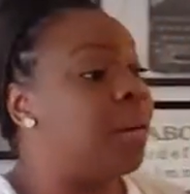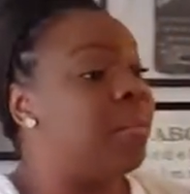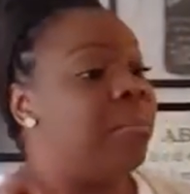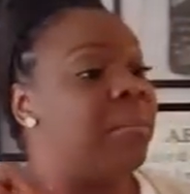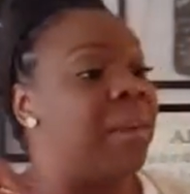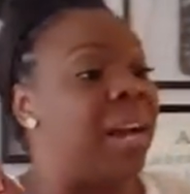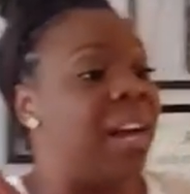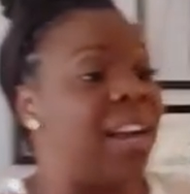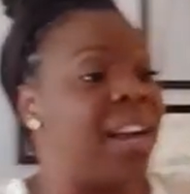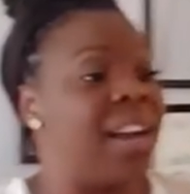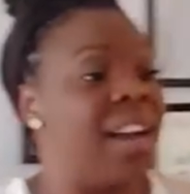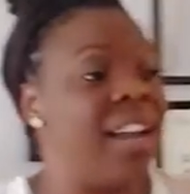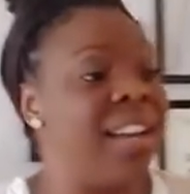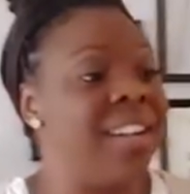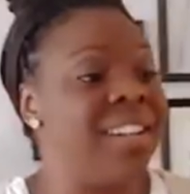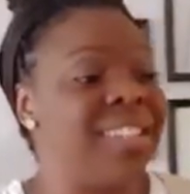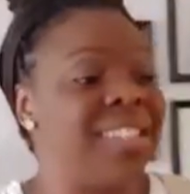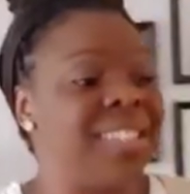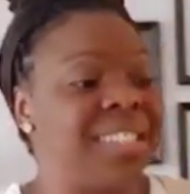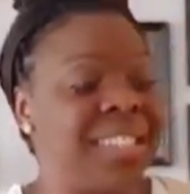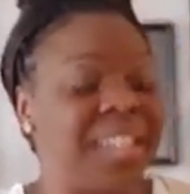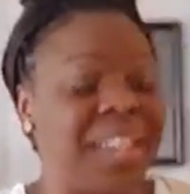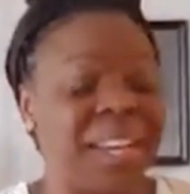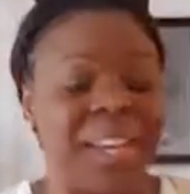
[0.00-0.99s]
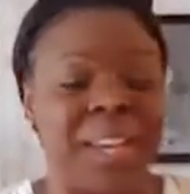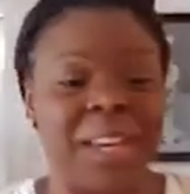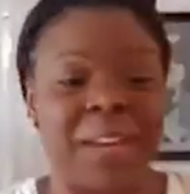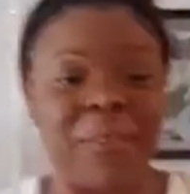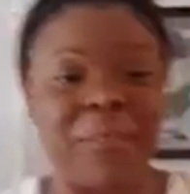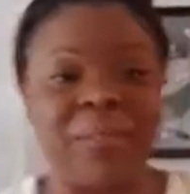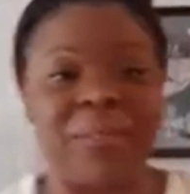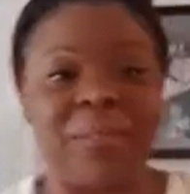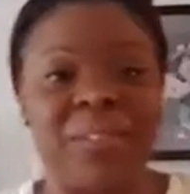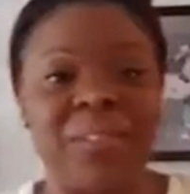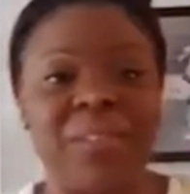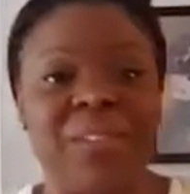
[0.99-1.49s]
My color
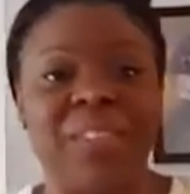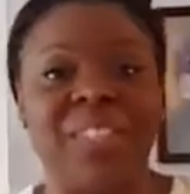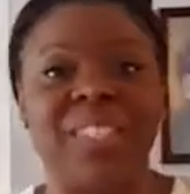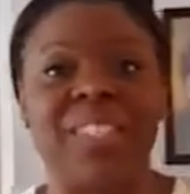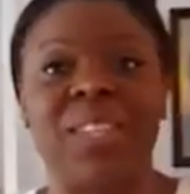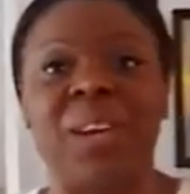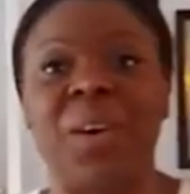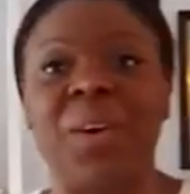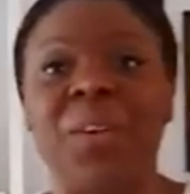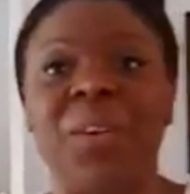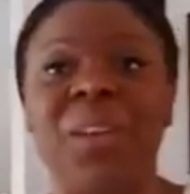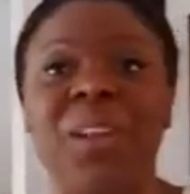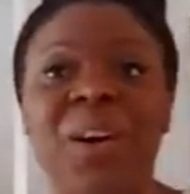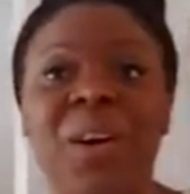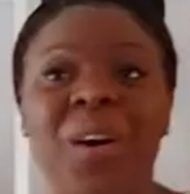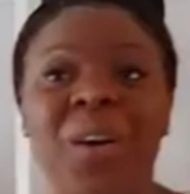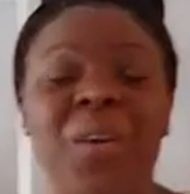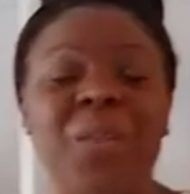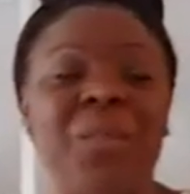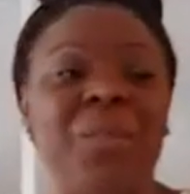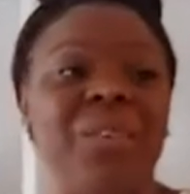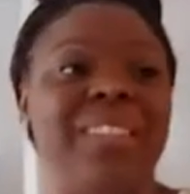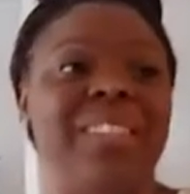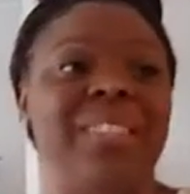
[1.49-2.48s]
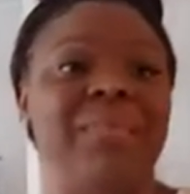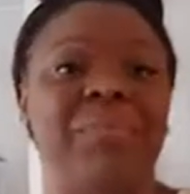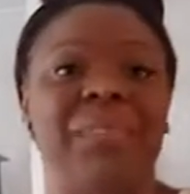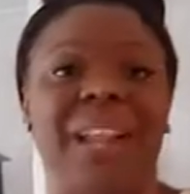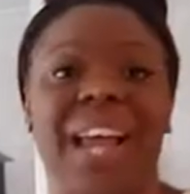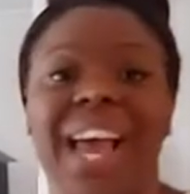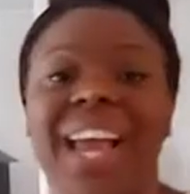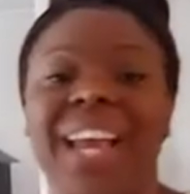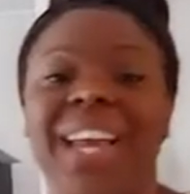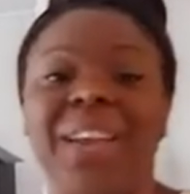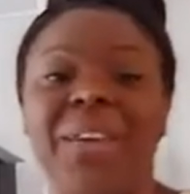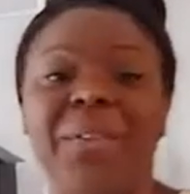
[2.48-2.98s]
scheme for so long was
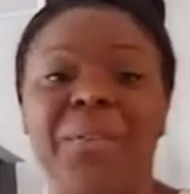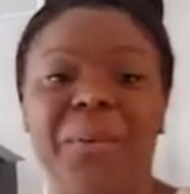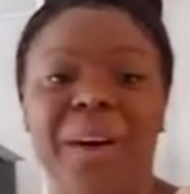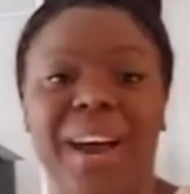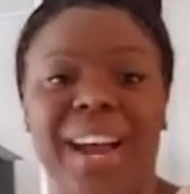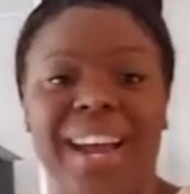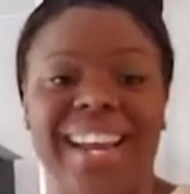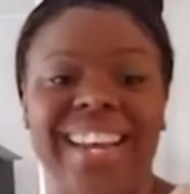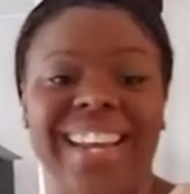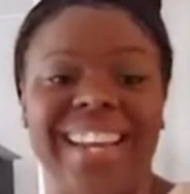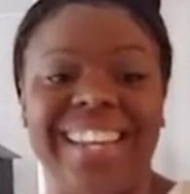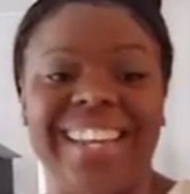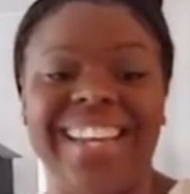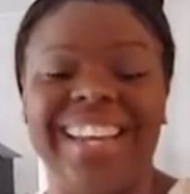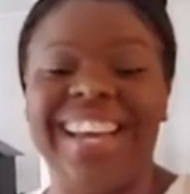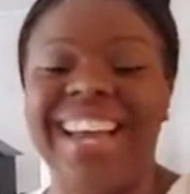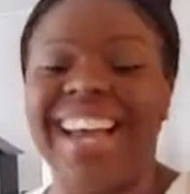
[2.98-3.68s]
black and white.